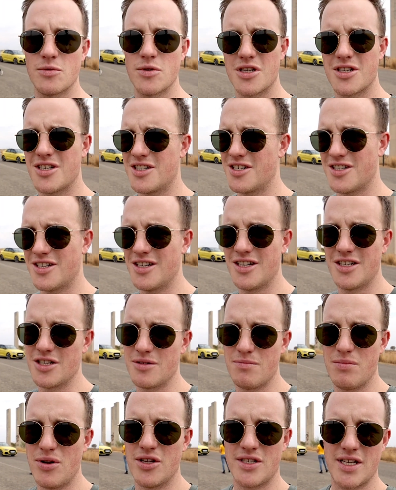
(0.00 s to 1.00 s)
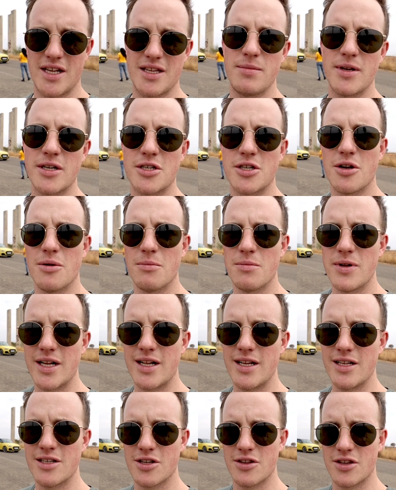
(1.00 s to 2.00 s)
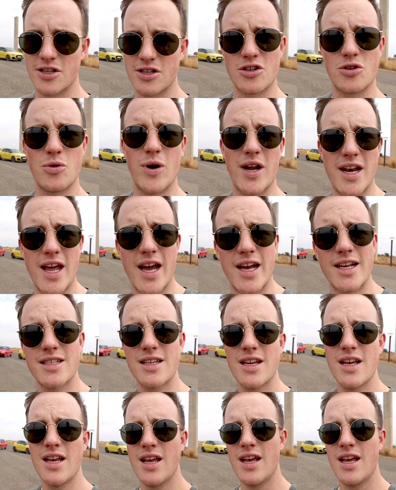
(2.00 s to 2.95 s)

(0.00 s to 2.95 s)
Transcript: which it just blows out the picture completely. So this looks quite nice.